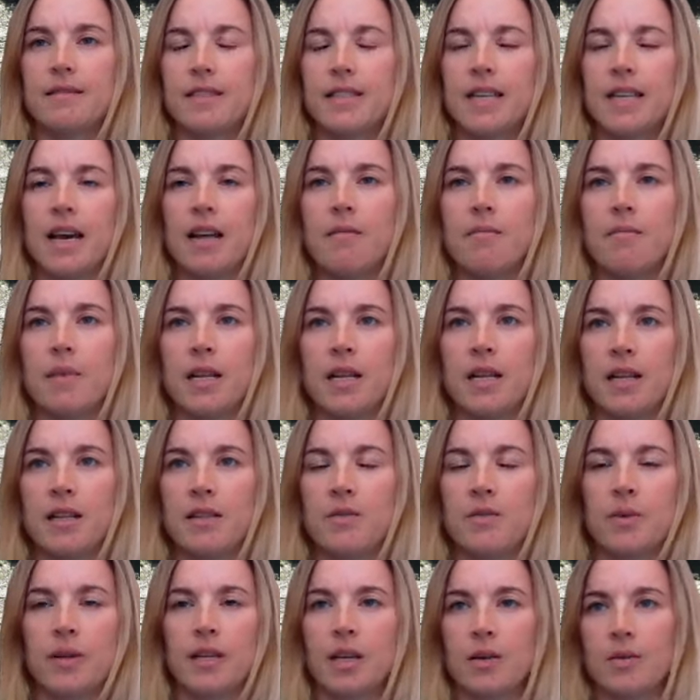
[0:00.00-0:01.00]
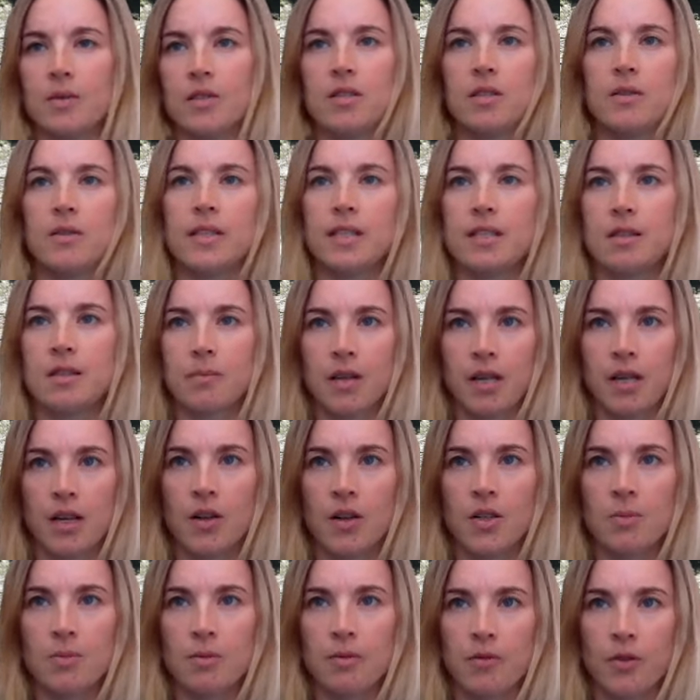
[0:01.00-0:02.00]
10 minutes when I was doing something
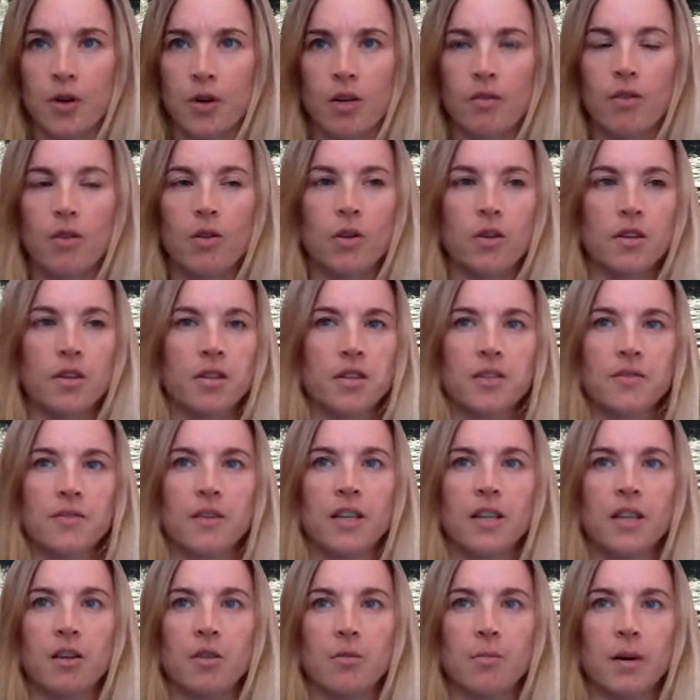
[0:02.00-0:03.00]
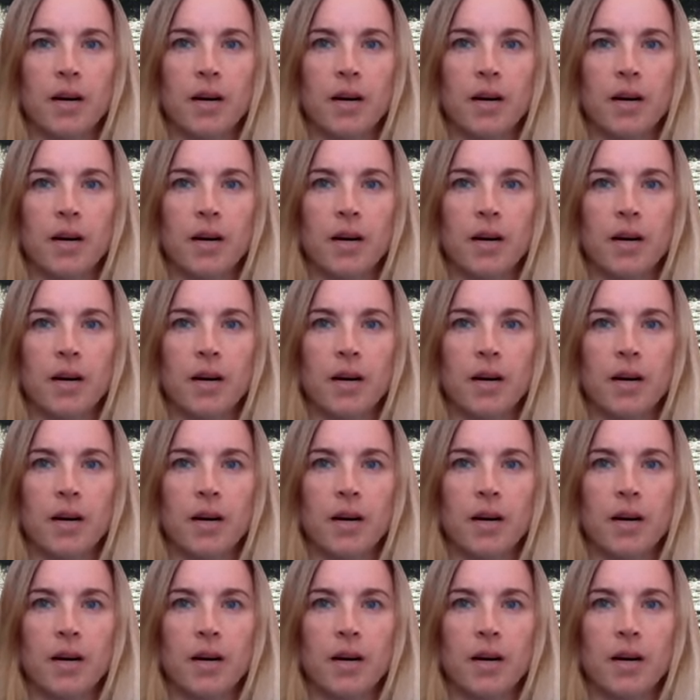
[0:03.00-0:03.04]
else before I recorded this video,